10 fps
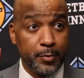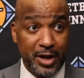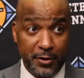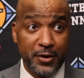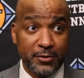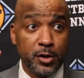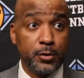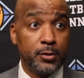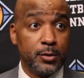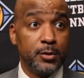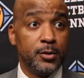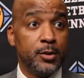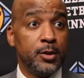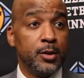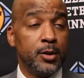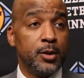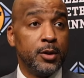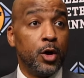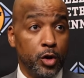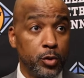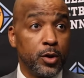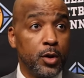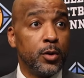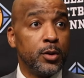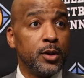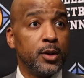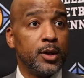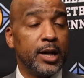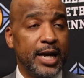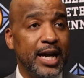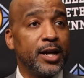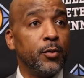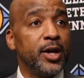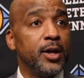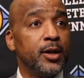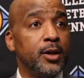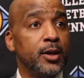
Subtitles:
Power 5 school, on the road, and got a win.